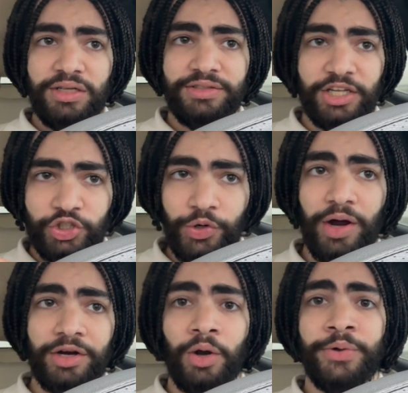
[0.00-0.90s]
that you
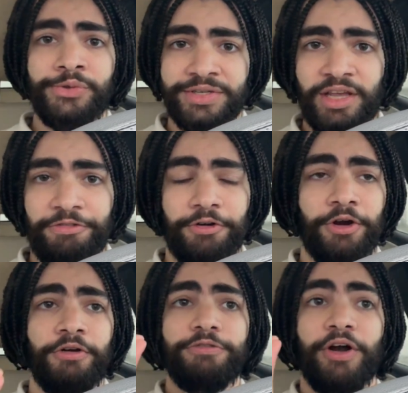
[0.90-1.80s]
are going to suffer
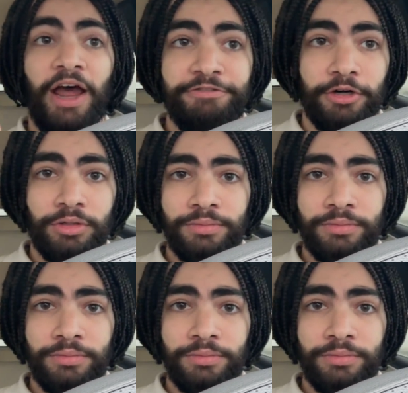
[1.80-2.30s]
forever.